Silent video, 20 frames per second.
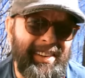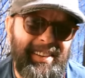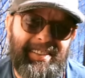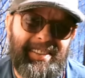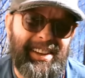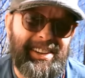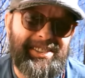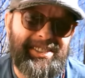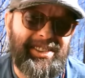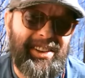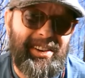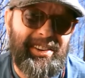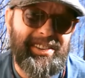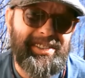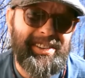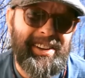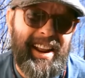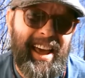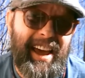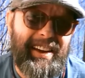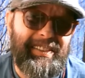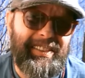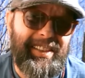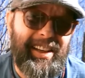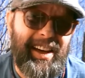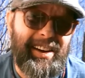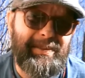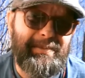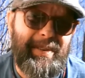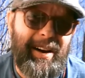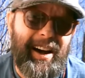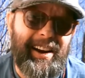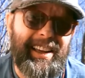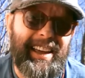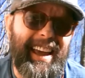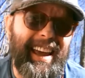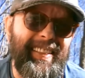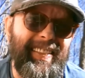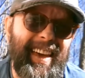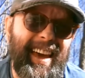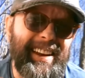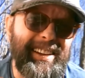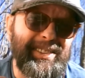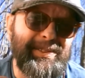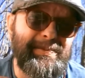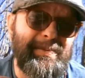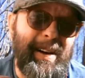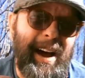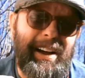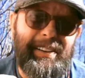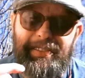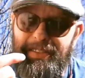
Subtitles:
This doesn't have a lot of body, and that is my